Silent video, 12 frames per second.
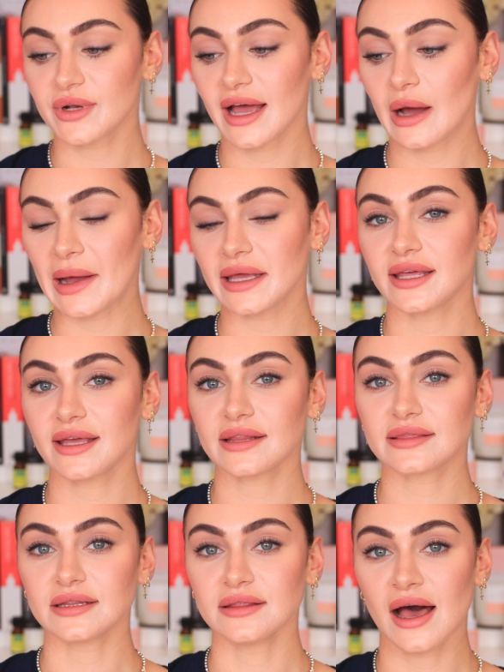on how I can
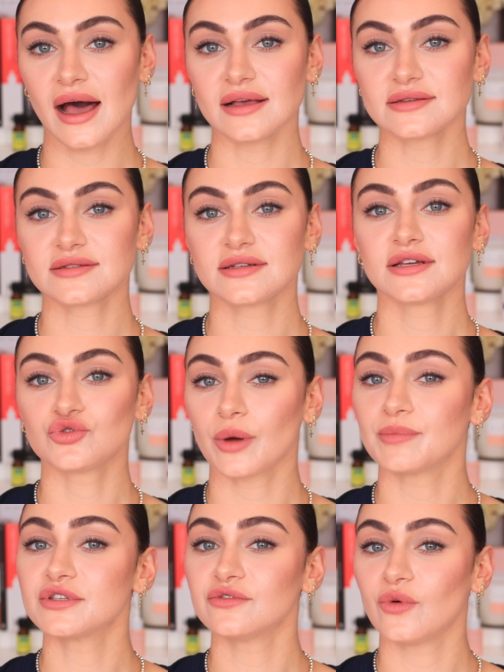get the last
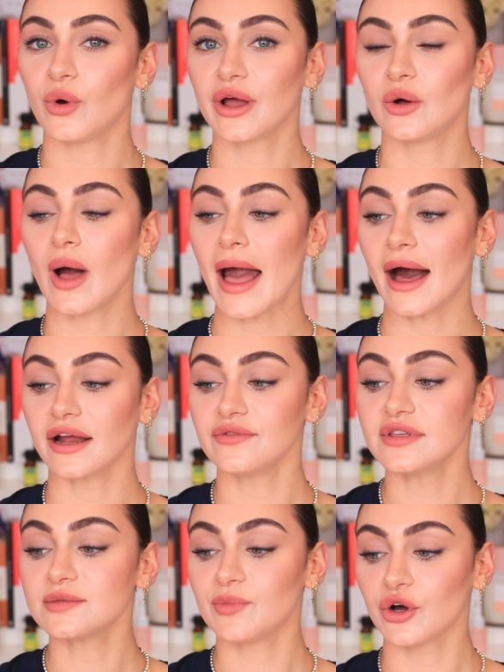drops of oil out of
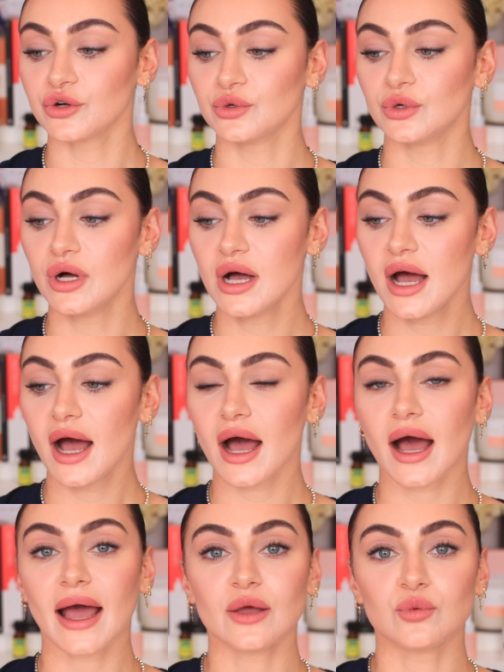this bottle,
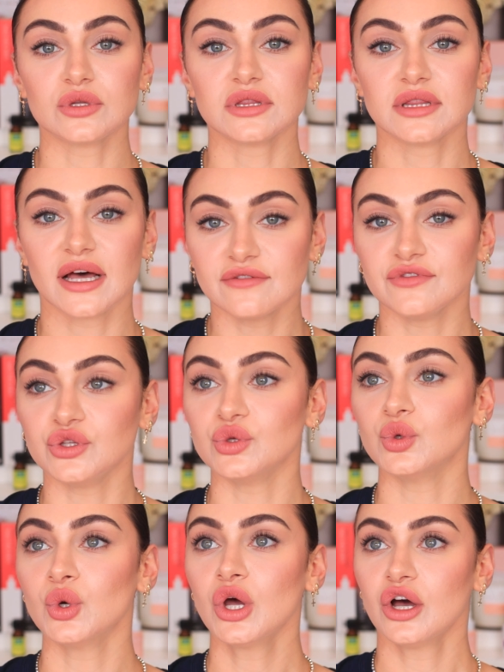I will love
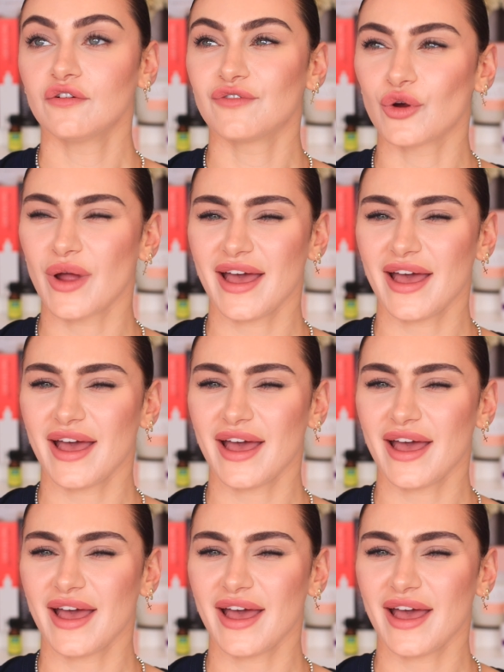you forever